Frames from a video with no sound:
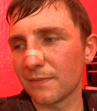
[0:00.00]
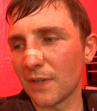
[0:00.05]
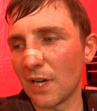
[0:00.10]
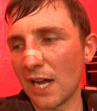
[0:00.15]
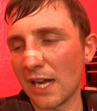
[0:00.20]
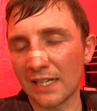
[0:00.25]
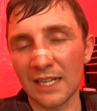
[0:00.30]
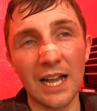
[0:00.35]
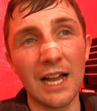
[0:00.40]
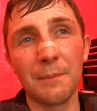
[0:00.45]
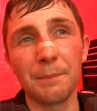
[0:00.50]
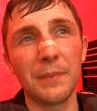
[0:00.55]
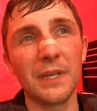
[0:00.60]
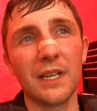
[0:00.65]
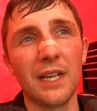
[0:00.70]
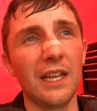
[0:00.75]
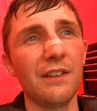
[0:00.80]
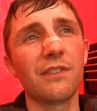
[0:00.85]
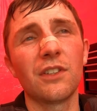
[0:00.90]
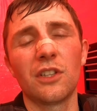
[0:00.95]
I can't be,
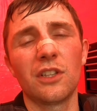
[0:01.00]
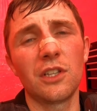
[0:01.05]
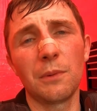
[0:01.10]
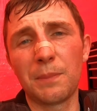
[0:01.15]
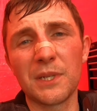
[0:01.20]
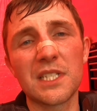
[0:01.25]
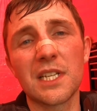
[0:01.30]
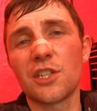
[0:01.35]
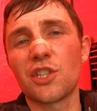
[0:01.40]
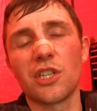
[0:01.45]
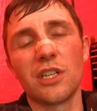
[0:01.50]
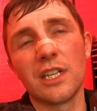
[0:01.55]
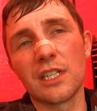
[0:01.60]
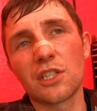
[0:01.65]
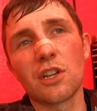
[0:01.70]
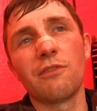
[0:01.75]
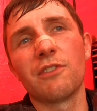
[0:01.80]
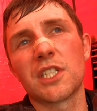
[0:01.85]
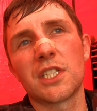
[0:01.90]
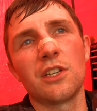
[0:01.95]
even the position
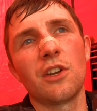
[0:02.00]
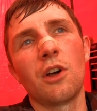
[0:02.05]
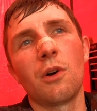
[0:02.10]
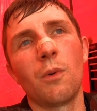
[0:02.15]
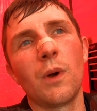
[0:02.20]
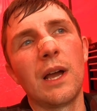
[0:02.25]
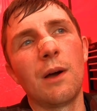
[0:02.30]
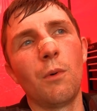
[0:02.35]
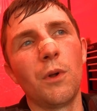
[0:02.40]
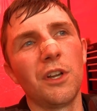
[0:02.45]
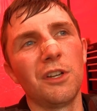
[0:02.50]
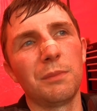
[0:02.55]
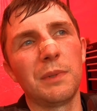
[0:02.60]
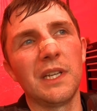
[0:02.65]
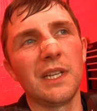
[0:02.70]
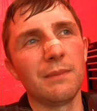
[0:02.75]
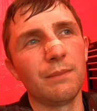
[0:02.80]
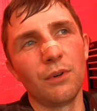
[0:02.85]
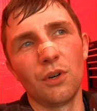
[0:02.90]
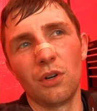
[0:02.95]
is obviously not where I want to
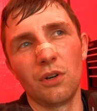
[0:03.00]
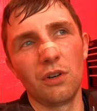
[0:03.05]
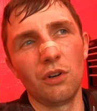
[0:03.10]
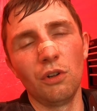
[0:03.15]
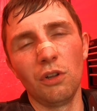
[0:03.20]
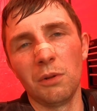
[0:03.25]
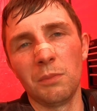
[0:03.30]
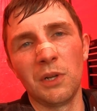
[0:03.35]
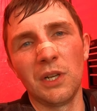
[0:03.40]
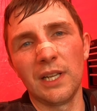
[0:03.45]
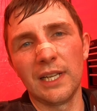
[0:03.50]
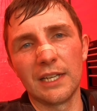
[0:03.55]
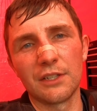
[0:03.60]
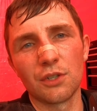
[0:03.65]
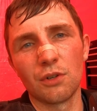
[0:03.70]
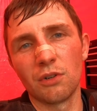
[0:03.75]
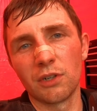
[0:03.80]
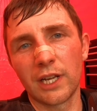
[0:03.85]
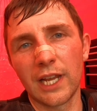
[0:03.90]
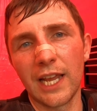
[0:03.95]
be, but ultimately I
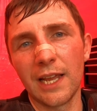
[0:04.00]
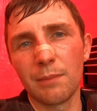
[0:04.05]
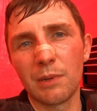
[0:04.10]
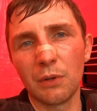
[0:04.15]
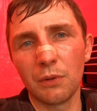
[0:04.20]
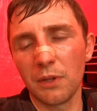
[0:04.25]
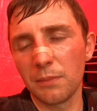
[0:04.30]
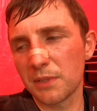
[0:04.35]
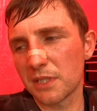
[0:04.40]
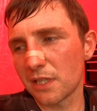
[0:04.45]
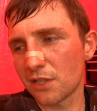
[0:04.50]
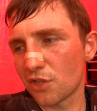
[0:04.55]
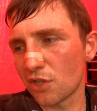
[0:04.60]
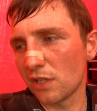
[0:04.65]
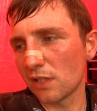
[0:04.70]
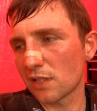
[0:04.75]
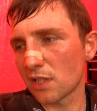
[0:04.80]
don't care about the position.